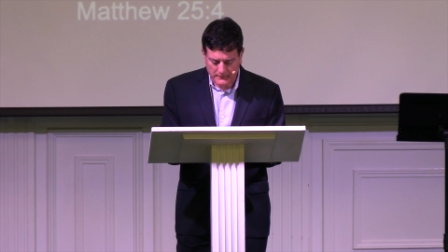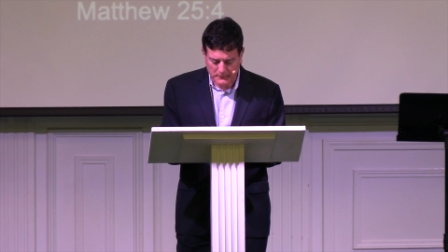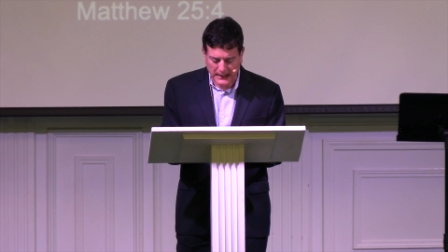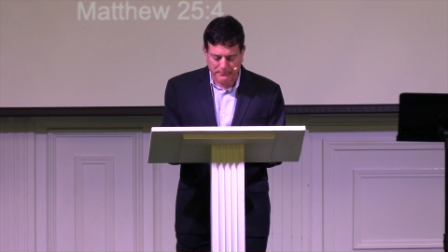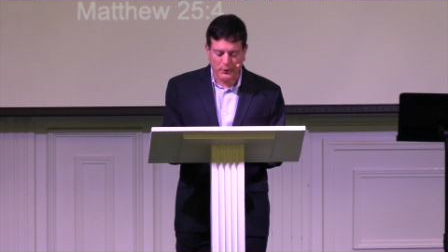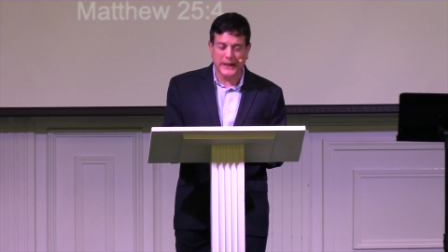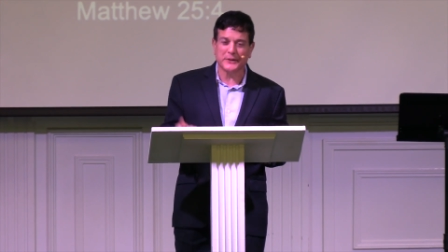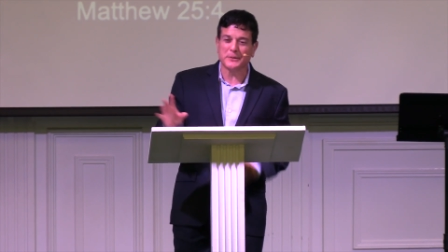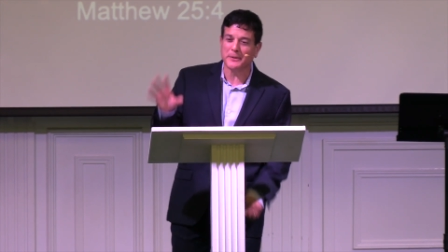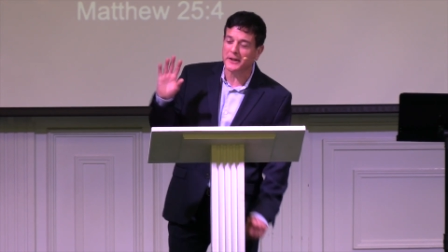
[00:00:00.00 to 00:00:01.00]
And I pray in the
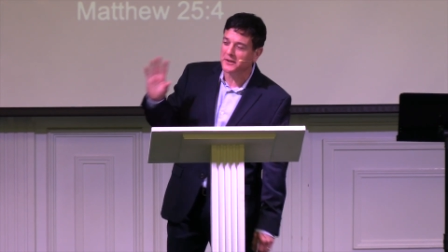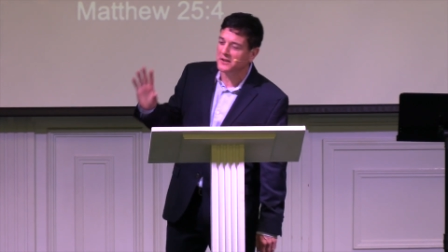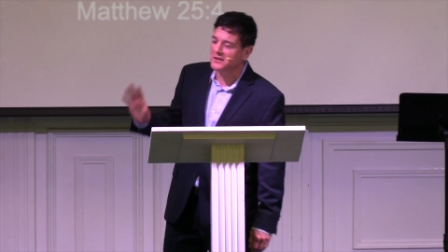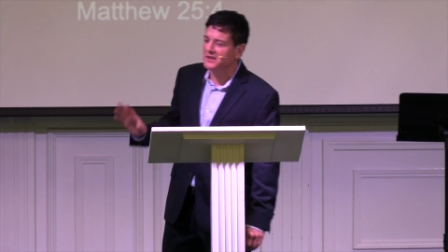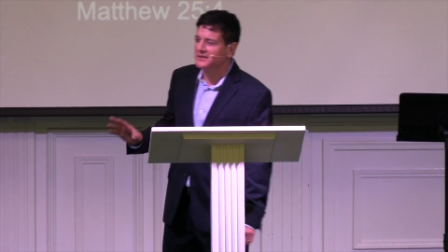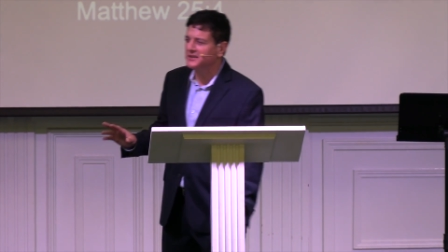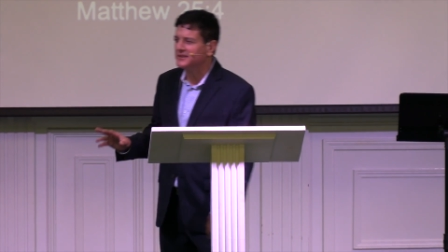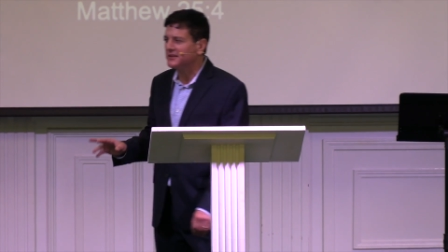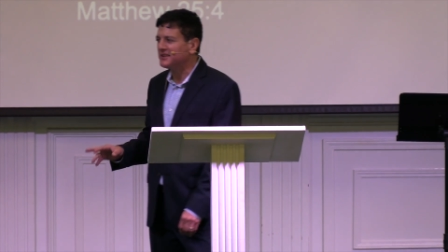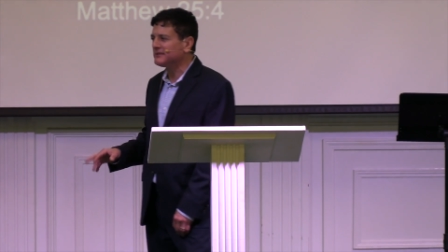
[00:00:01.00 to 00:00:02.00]
Spirit
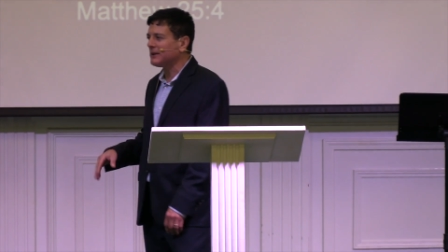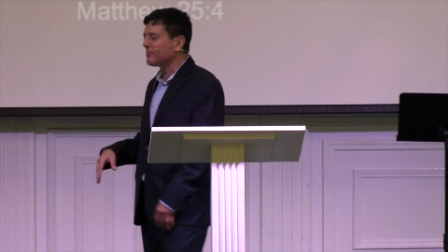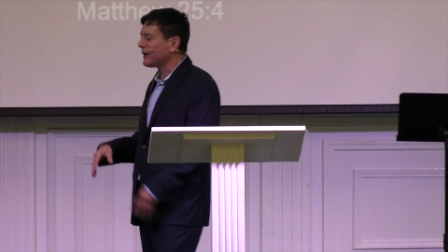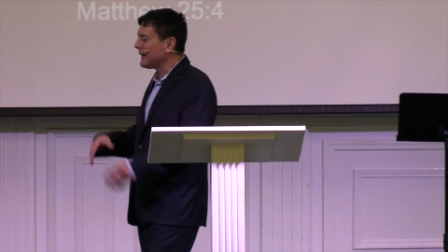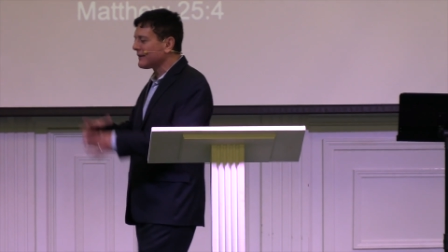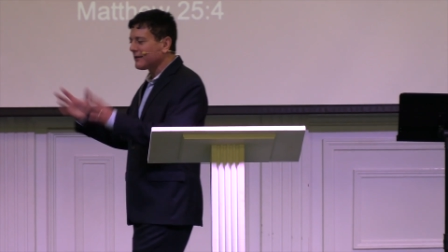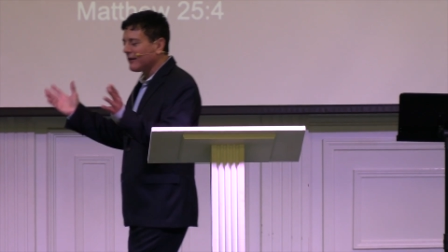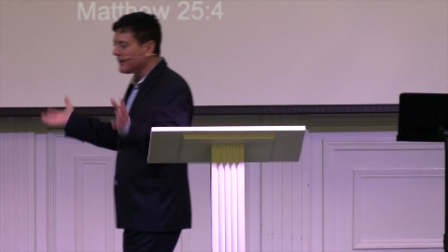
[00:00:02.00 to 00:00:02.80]
under my breath